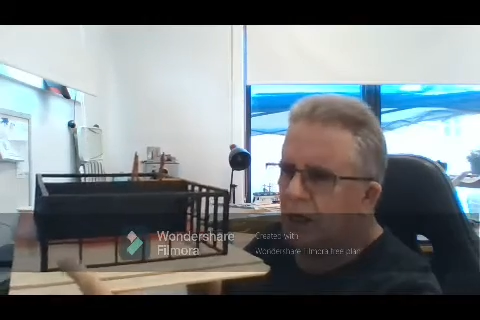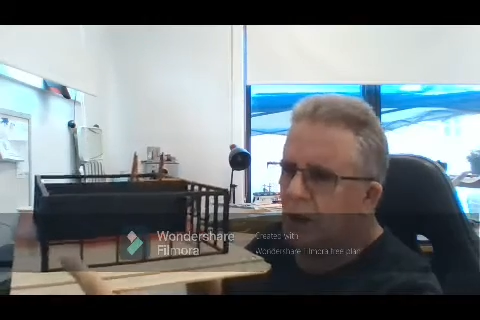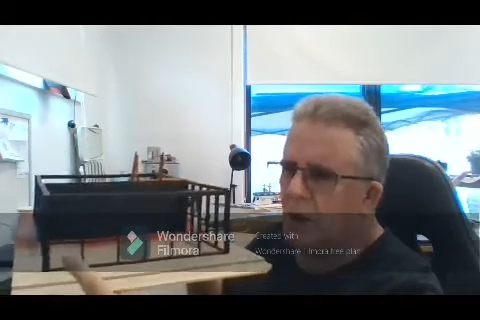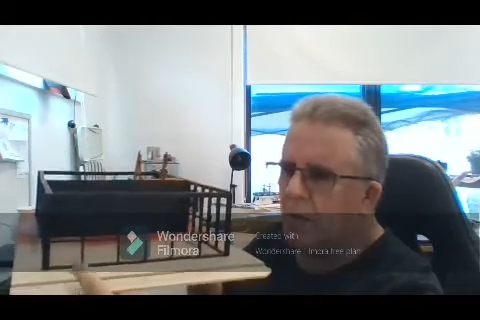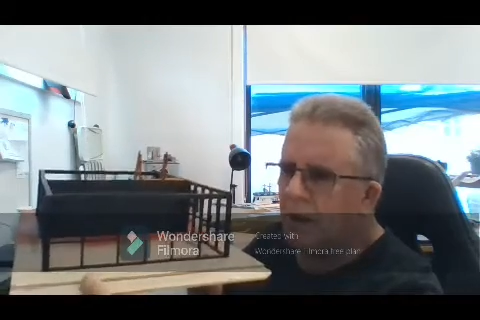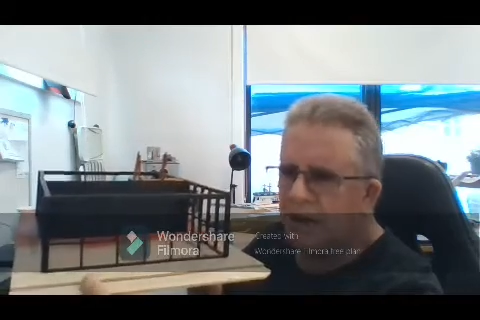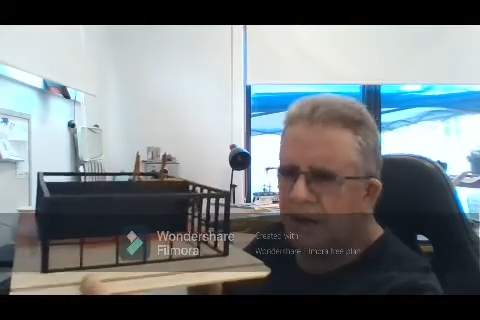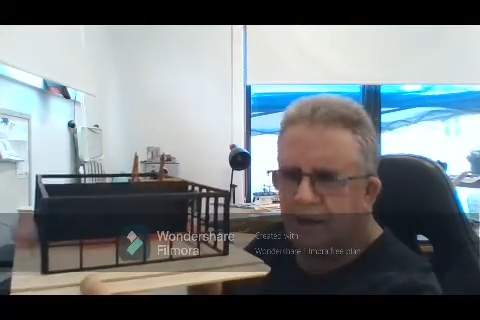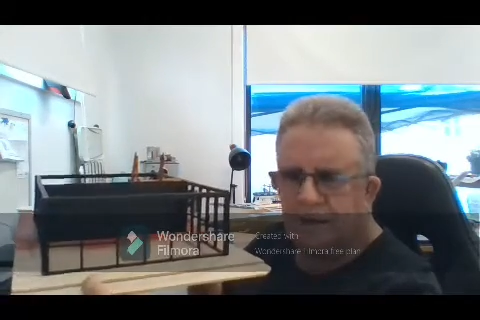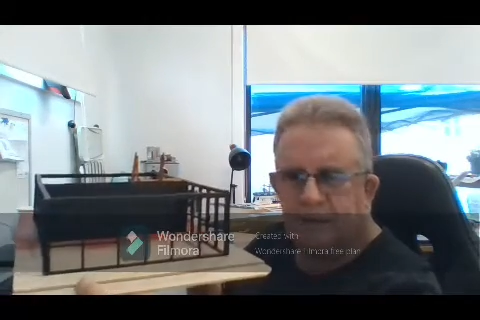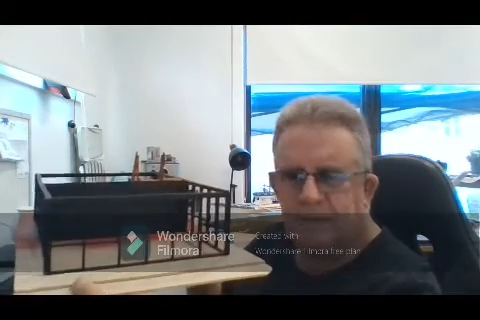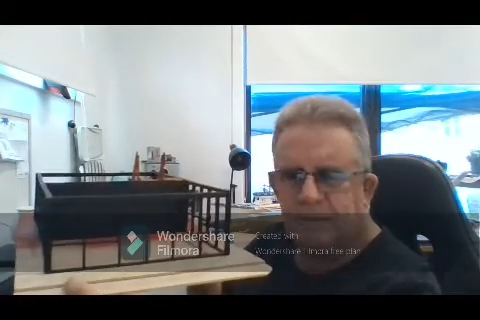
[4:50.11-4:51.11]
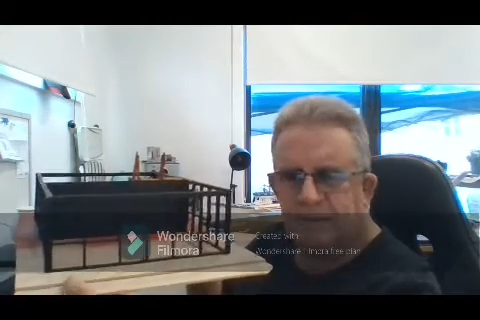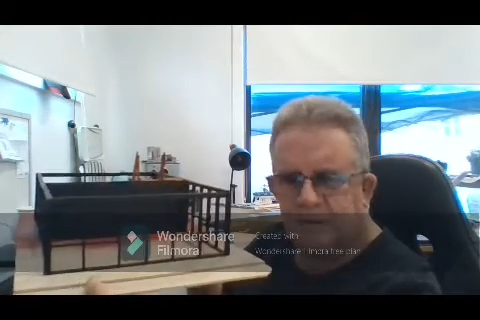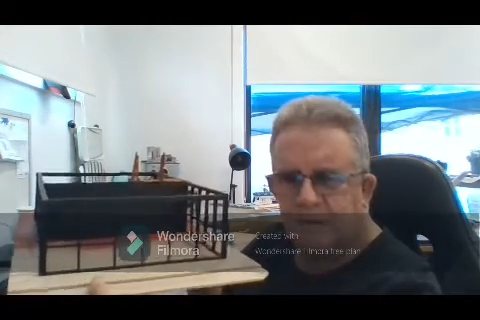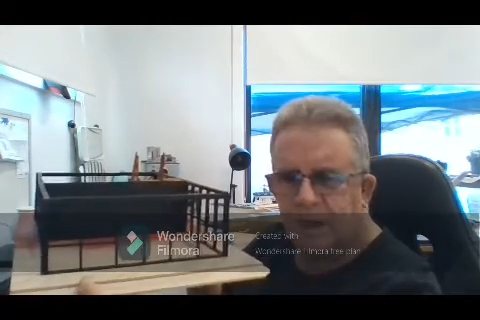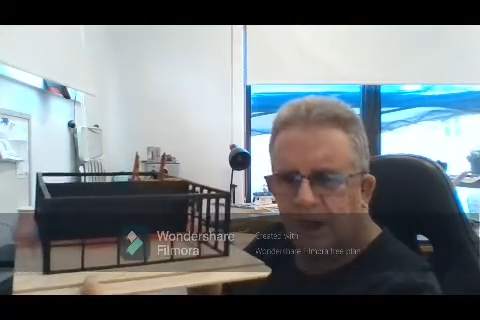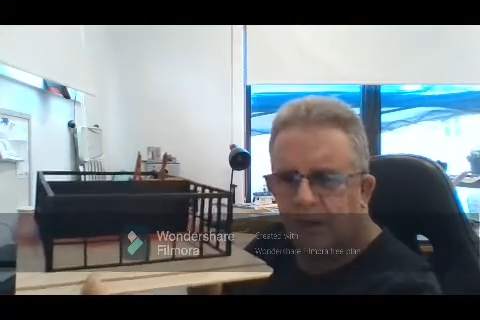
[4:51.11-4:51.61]
I'll make
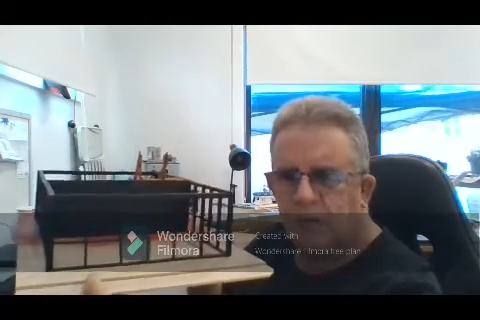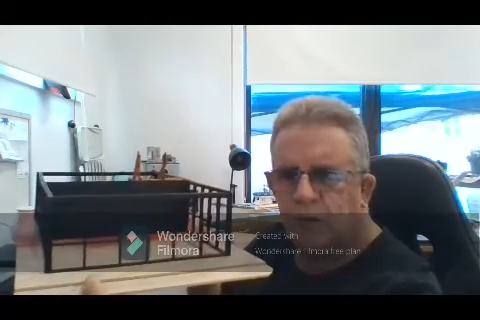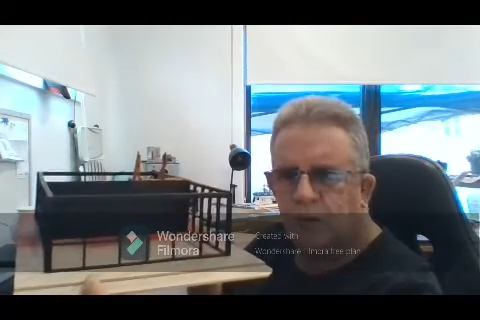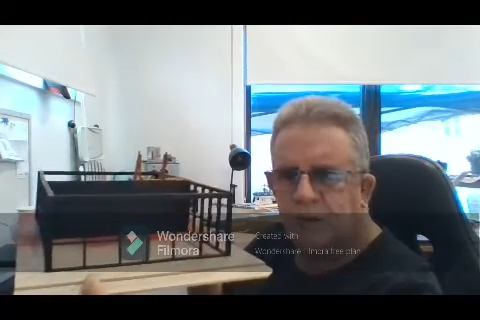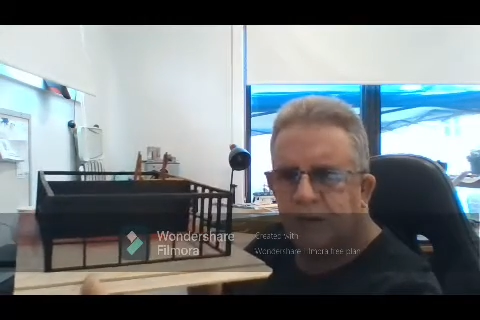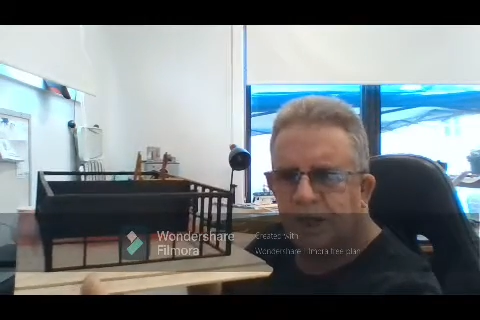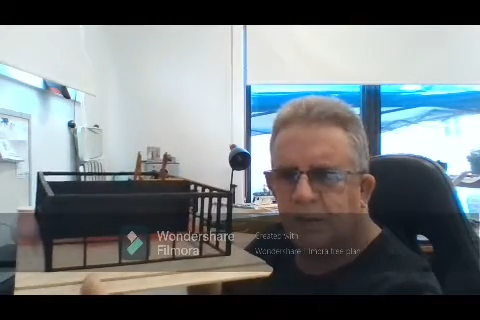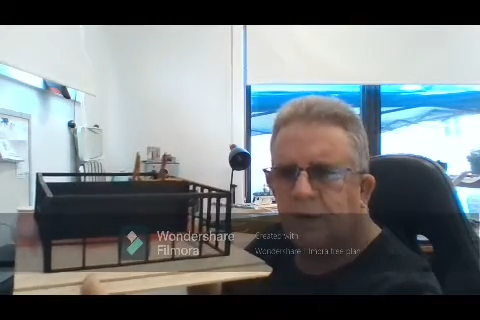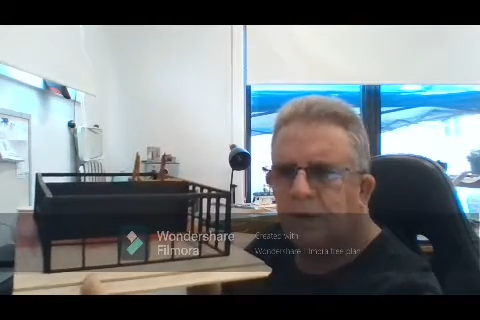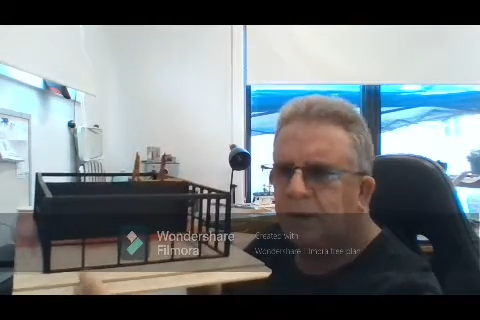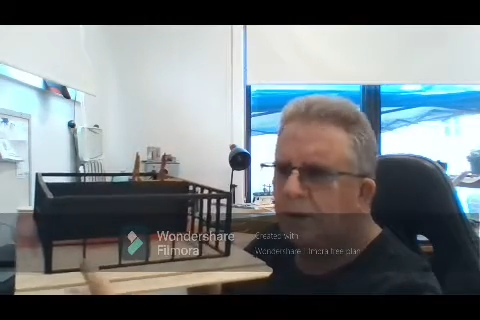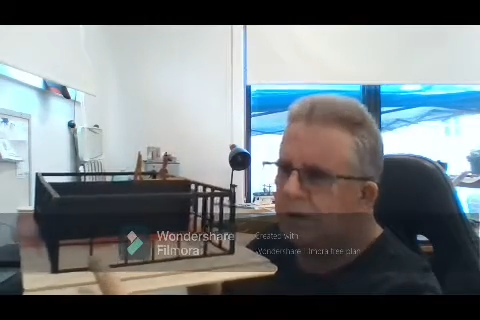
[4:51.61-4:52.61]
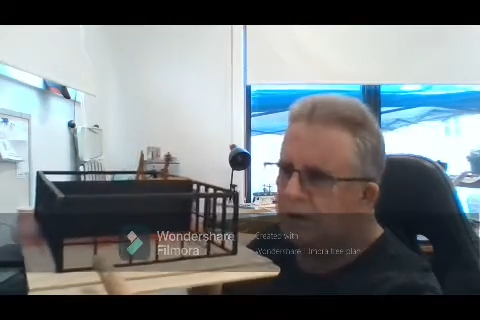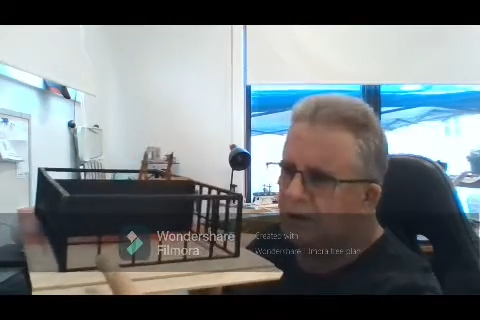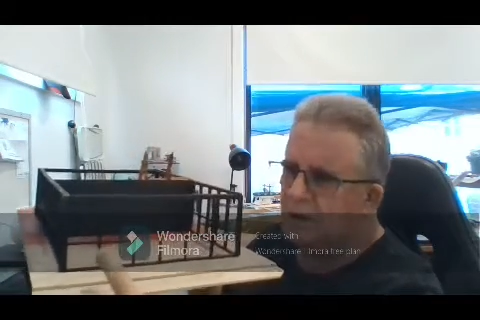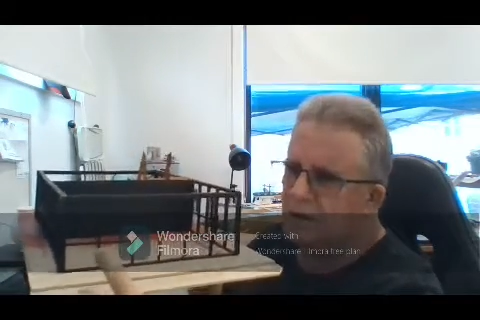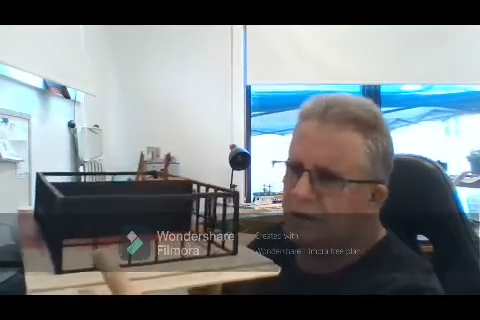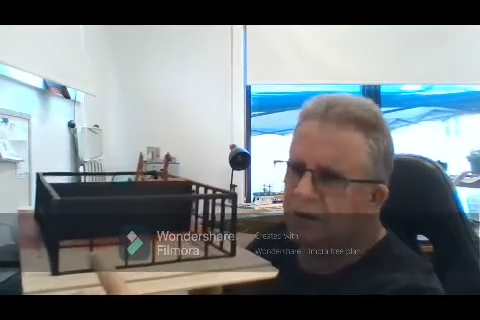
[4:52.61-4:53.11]
some outboards up,
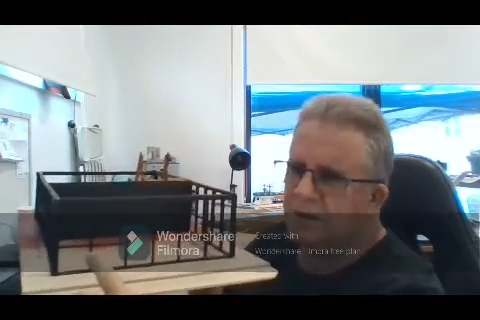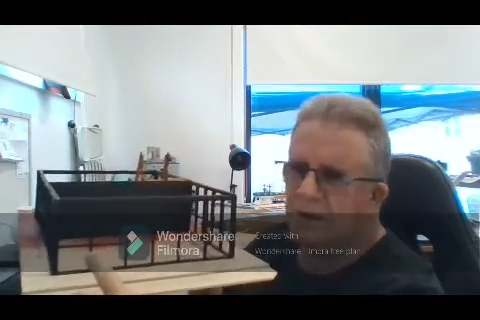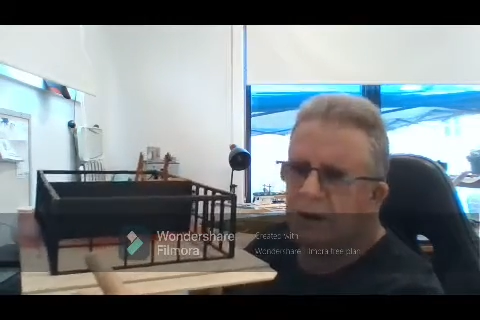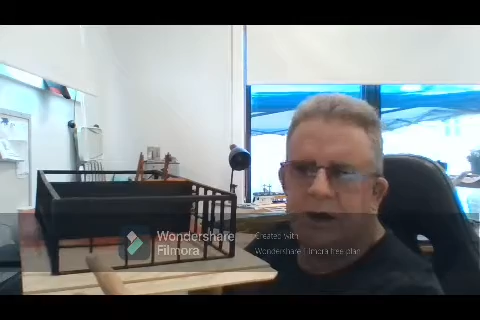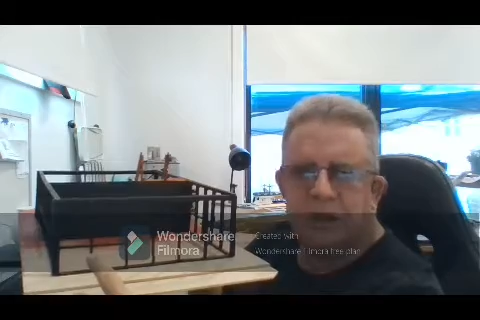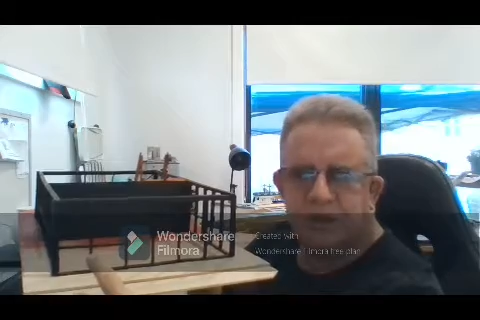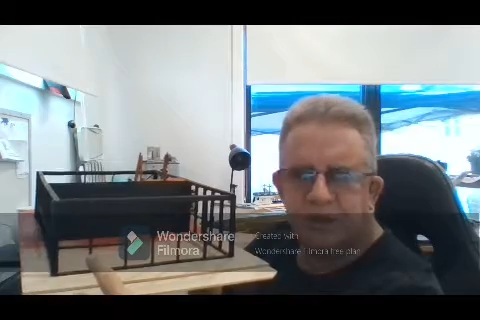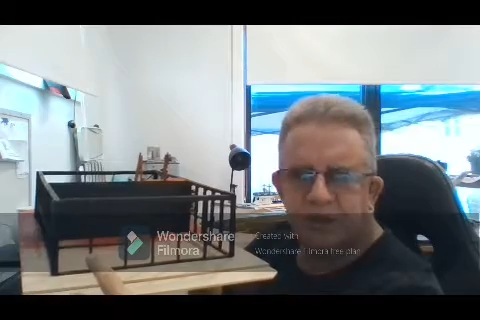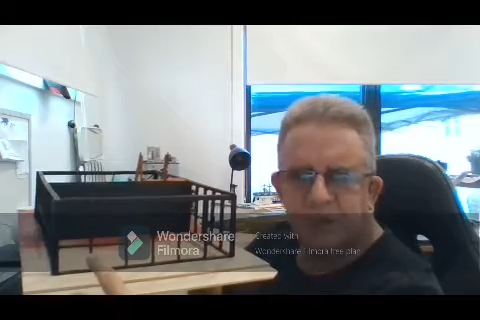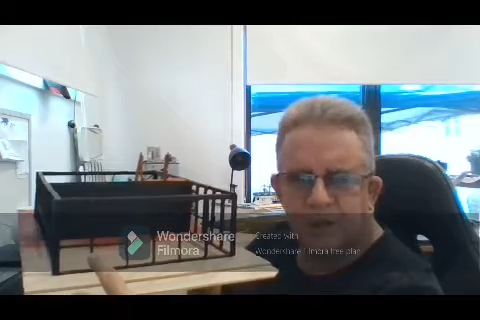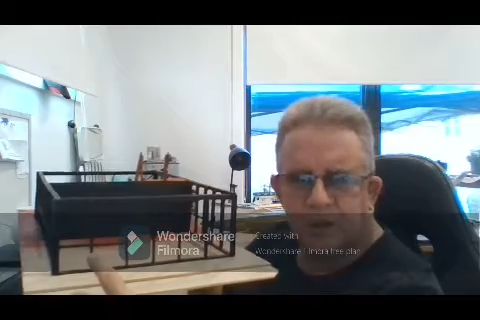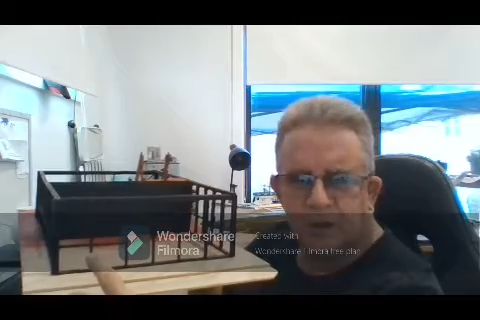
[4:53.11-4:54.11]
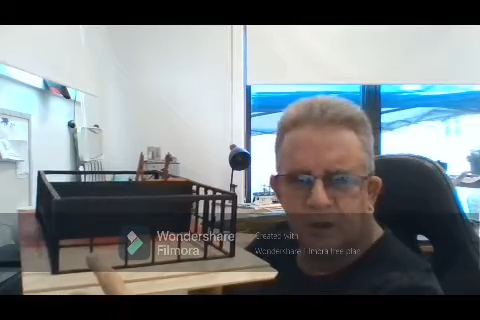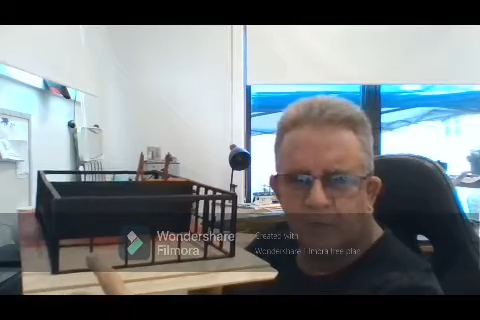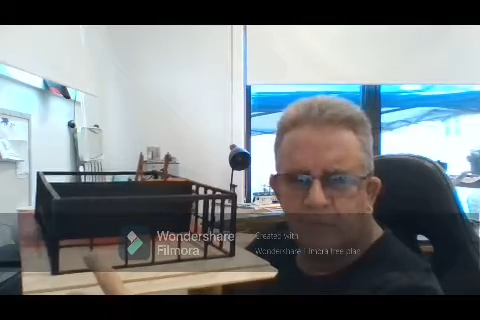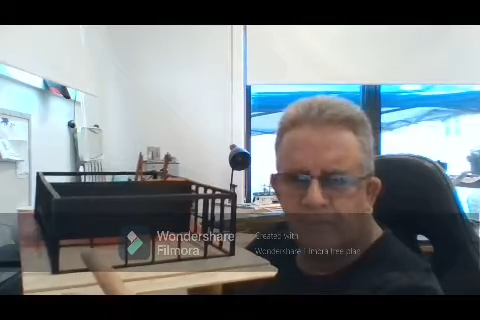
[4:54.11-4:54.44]
like you're only going to see the top,